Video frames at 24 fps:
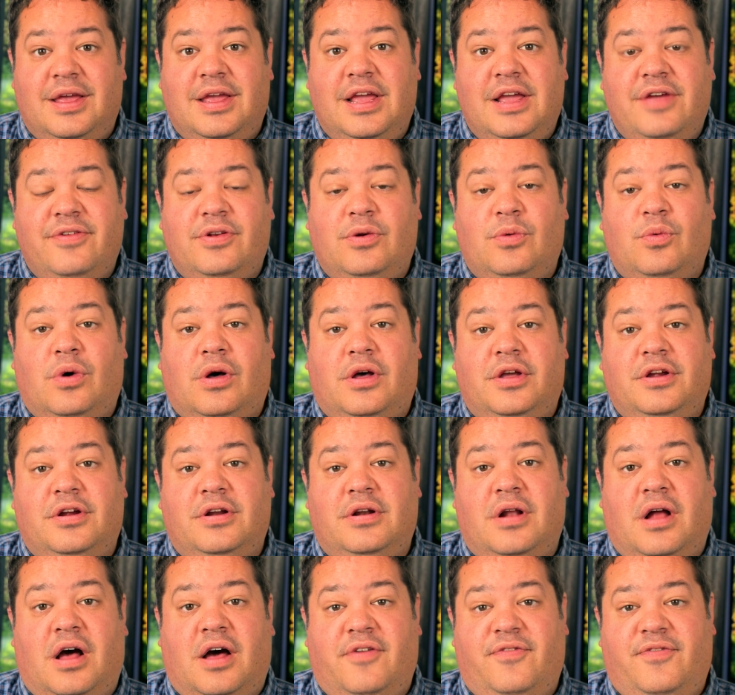even while you're
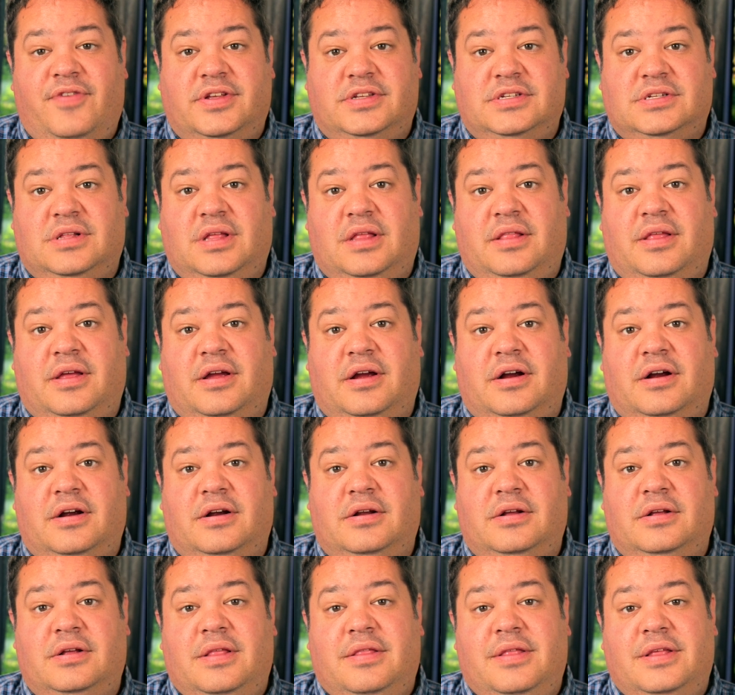not physically
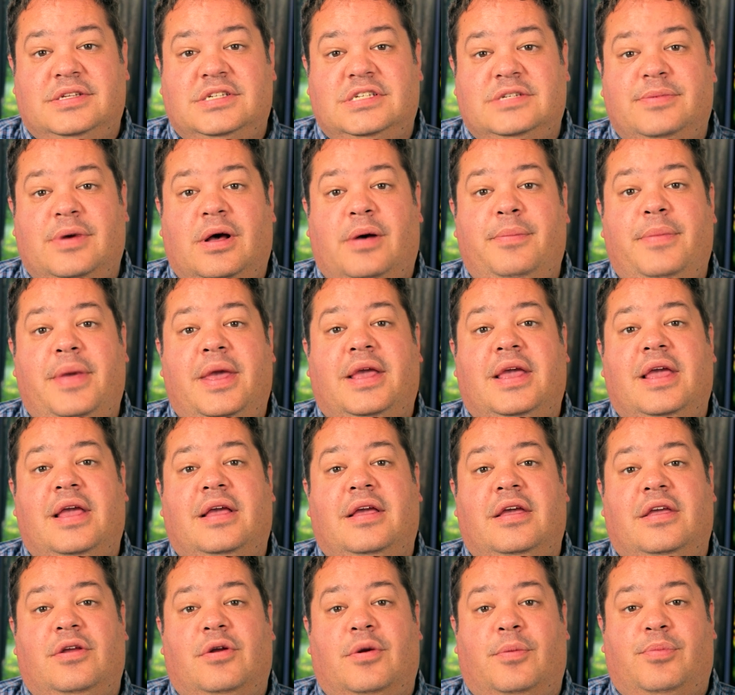there. This is about
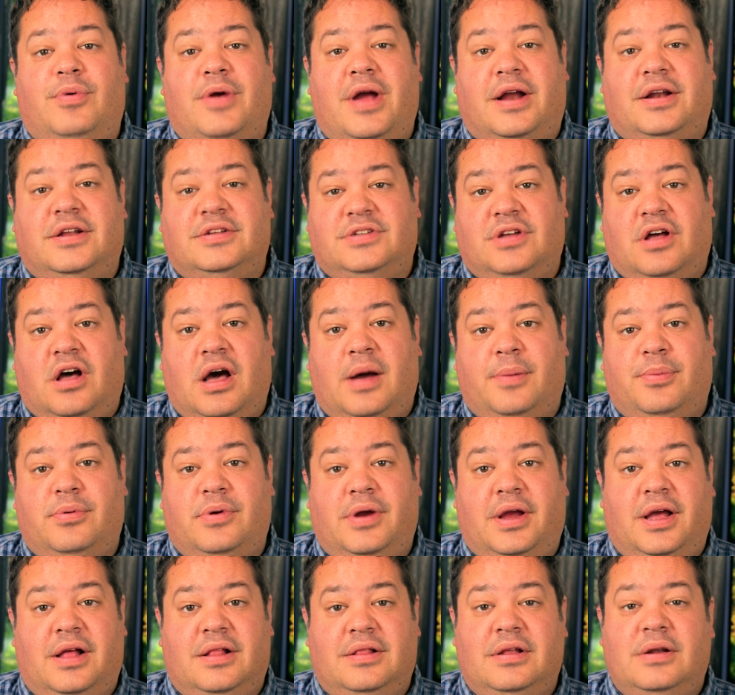making your practice
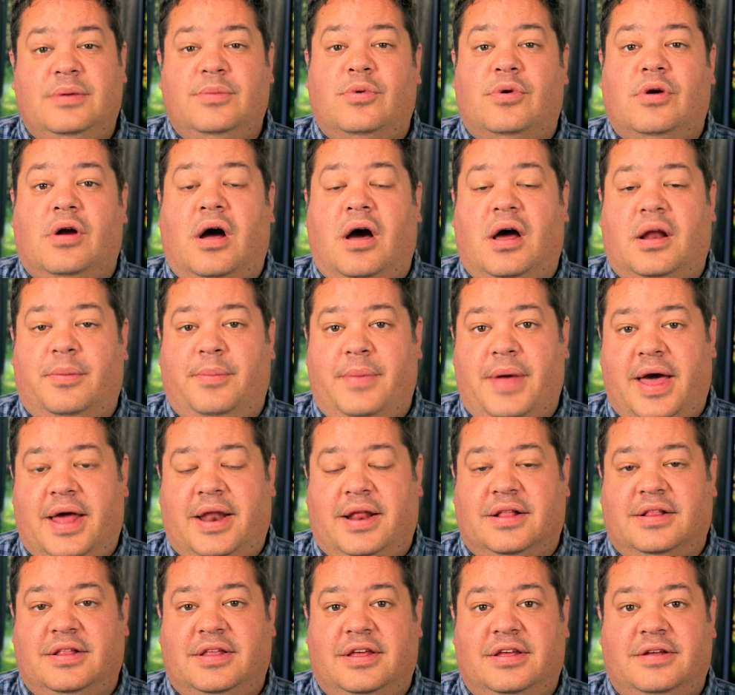operate a little more
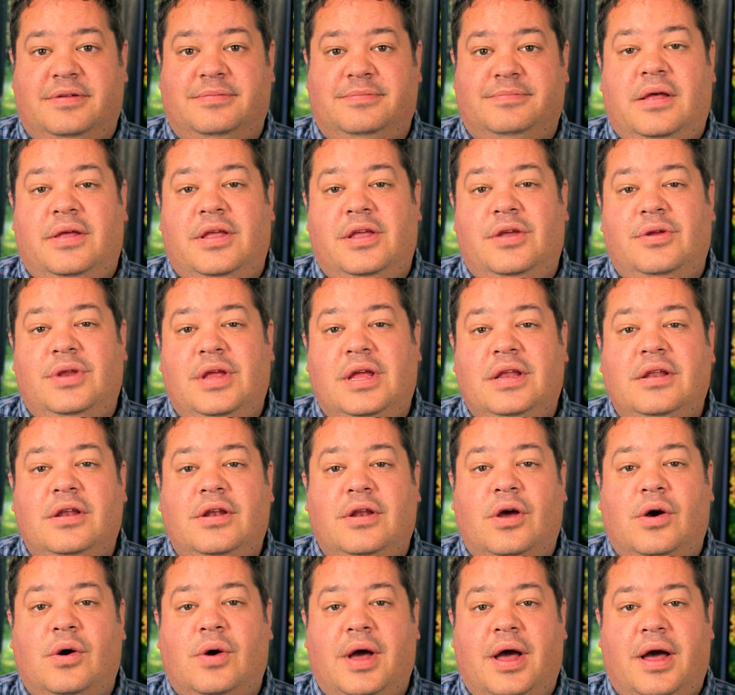automatically. You need to
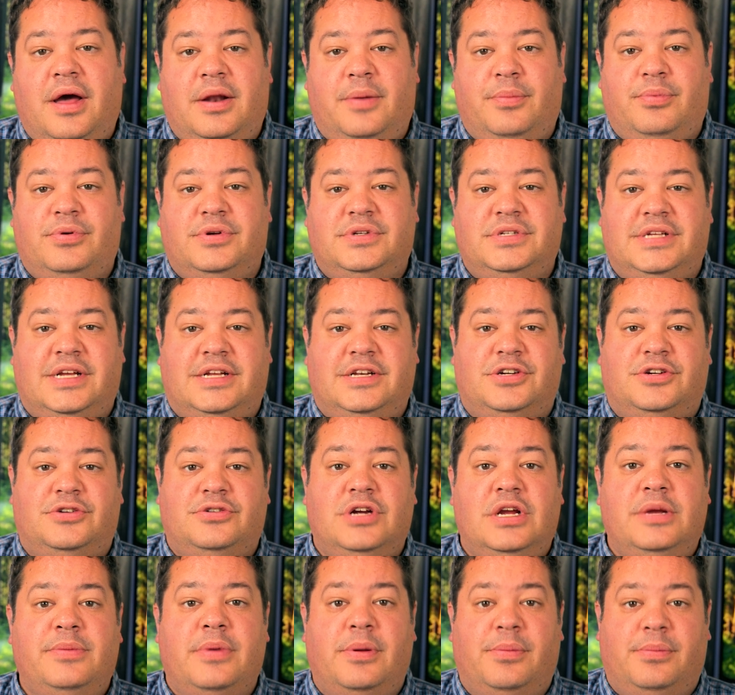know how to present
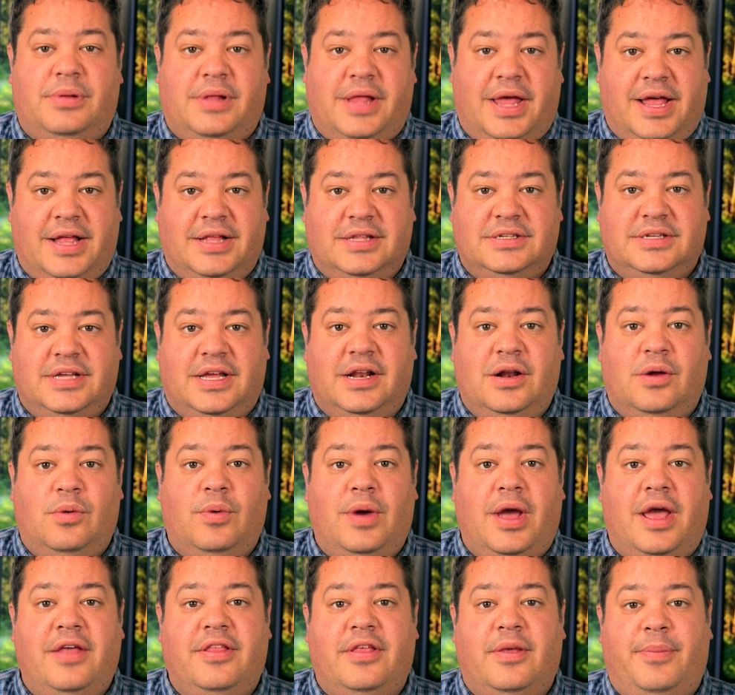treatment plans in a
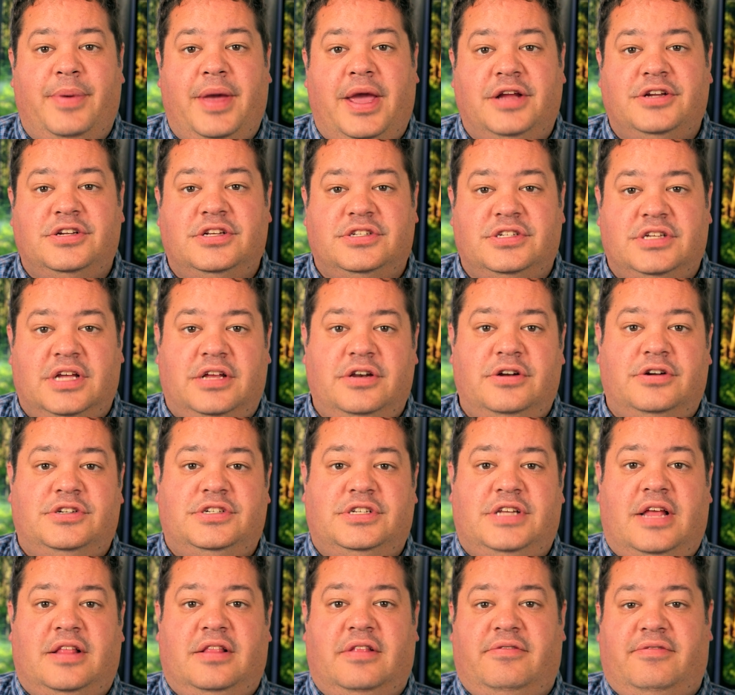way that patients
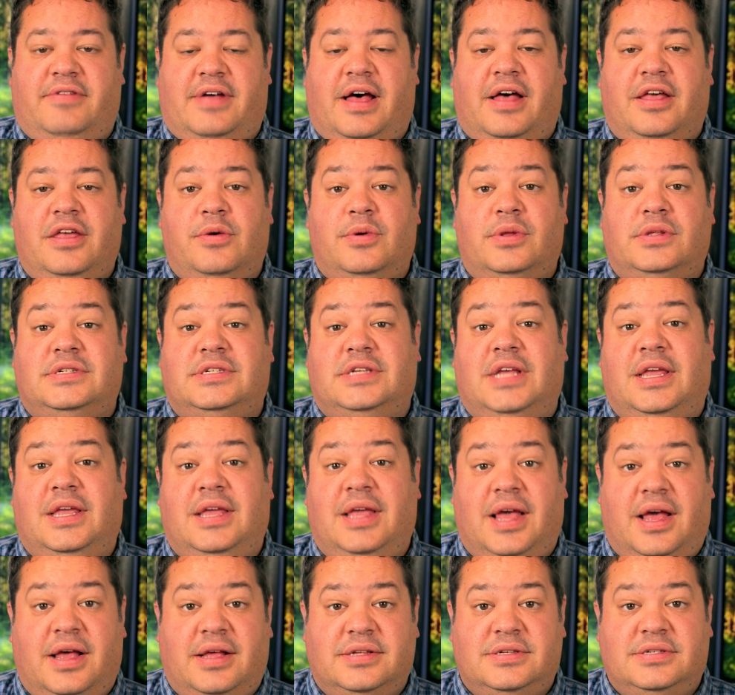understand the value and say
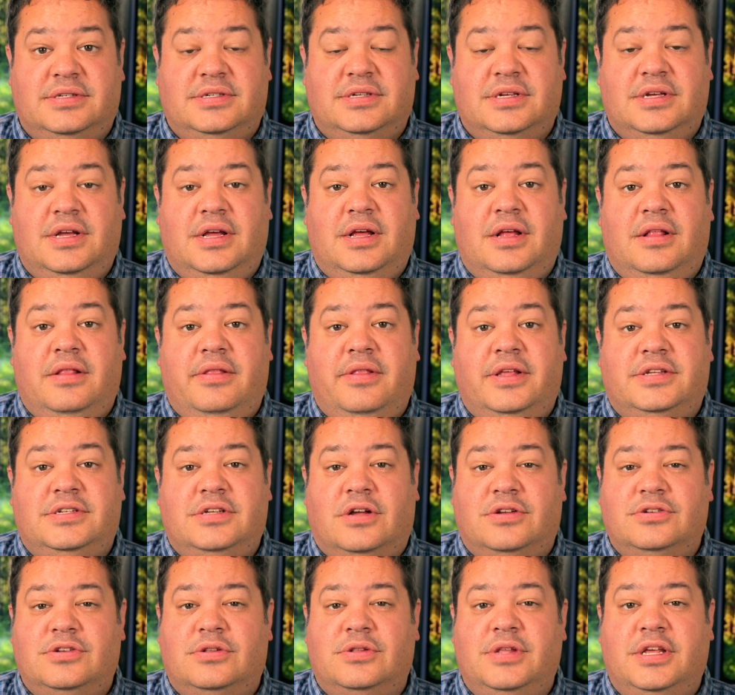yes. This
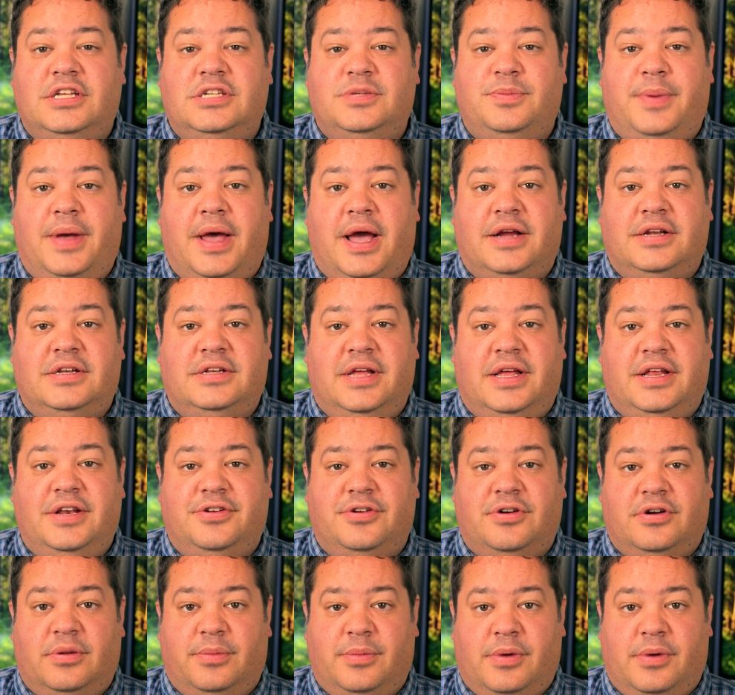also links back to internal